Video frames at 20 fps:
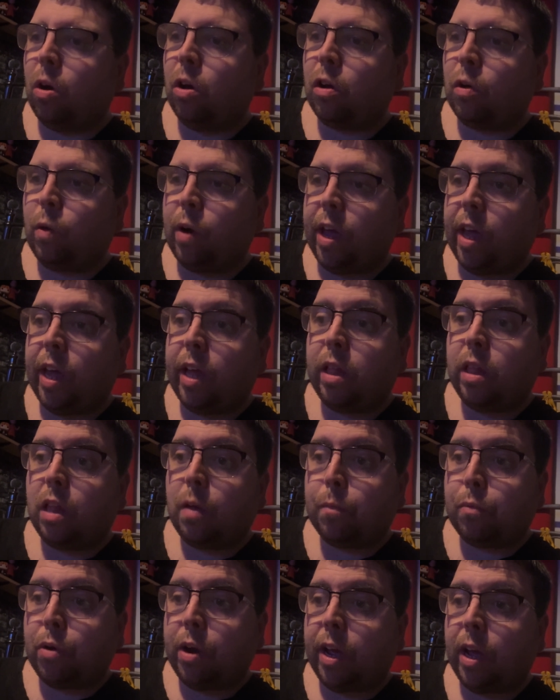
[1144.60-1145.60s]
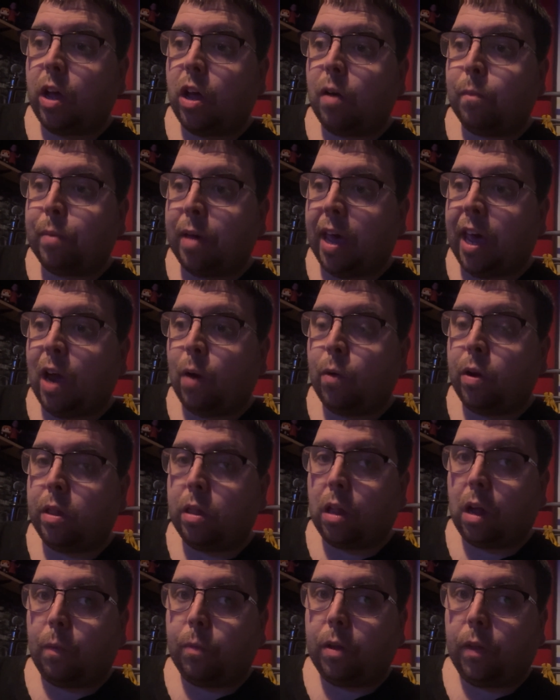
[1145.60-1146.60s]
agreeing to bring her
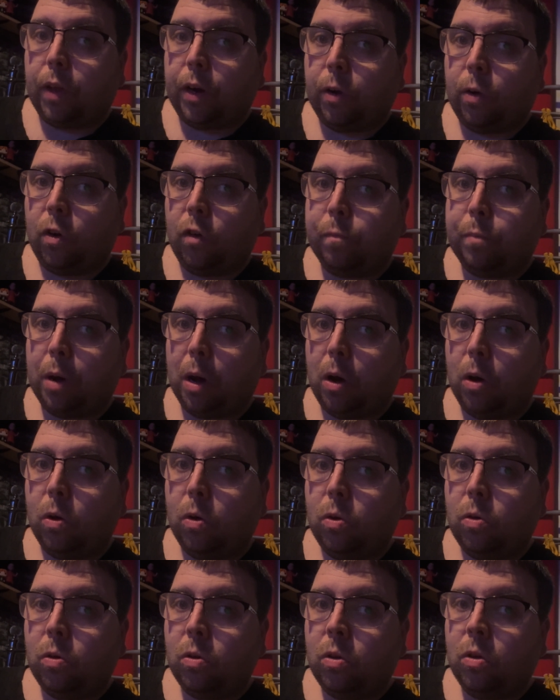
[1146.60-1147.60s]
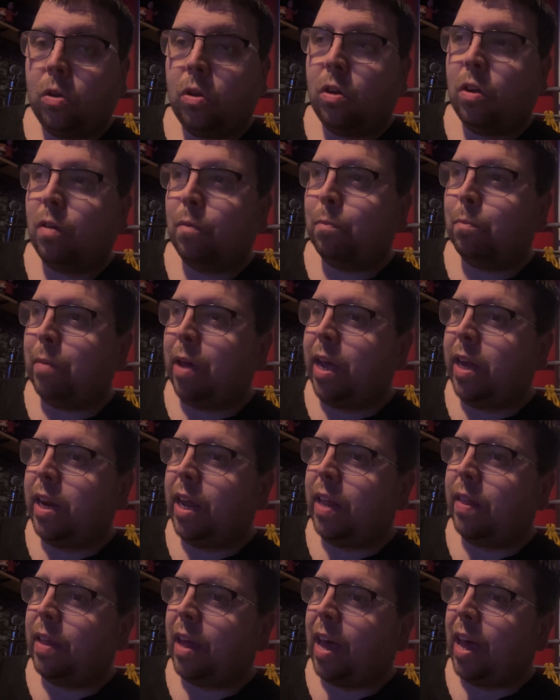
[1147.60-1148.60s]
parents up to the North Pole,
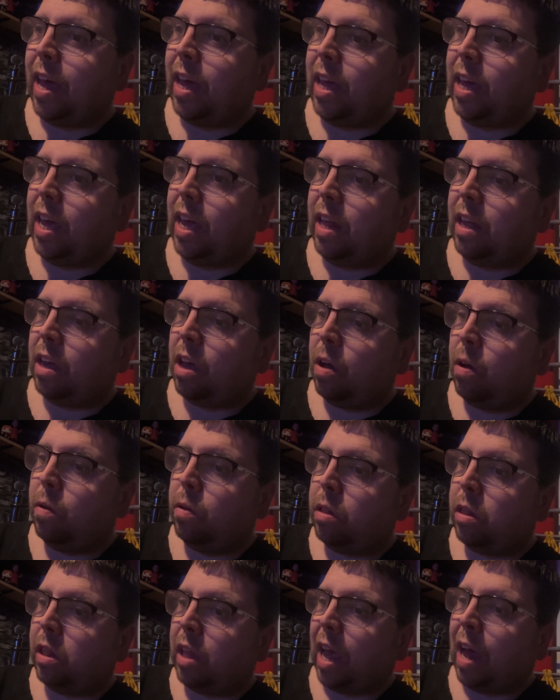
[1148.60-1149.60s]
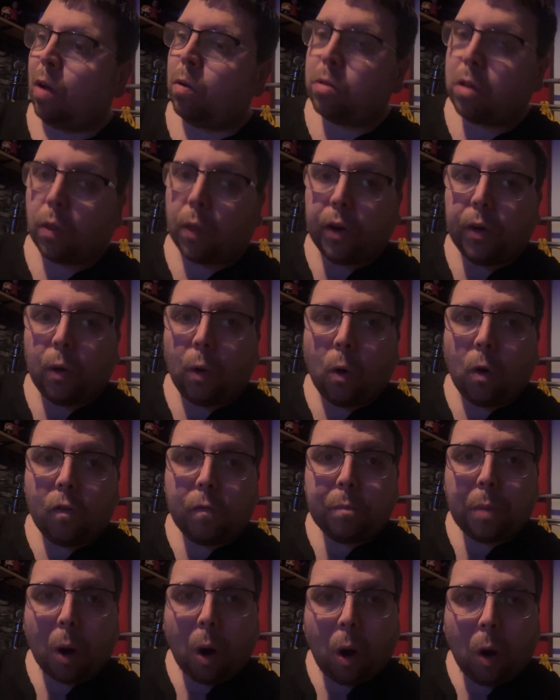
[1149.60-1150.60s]
meaning that he goes down to the
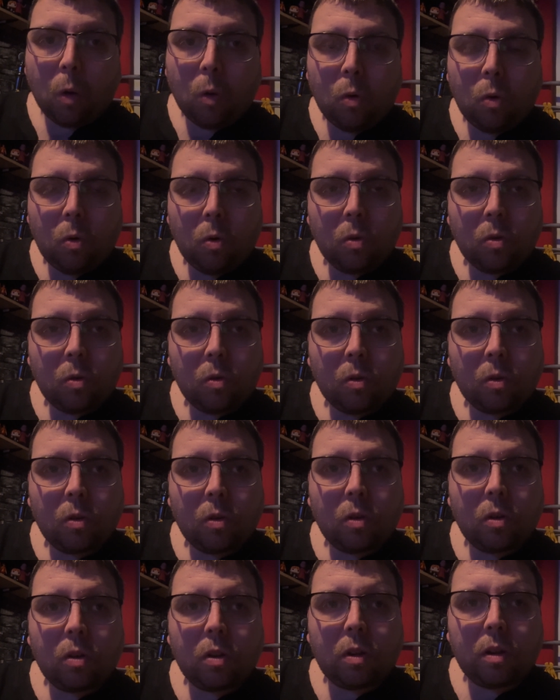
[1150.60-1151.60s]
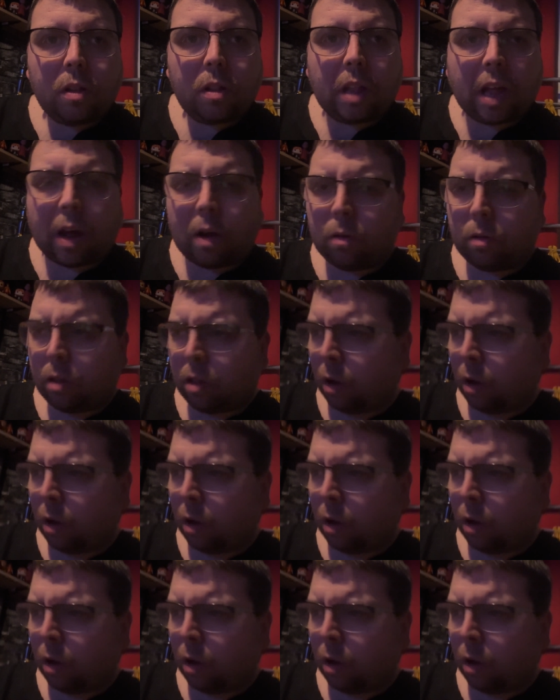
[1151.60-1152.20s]
North Pole, meaning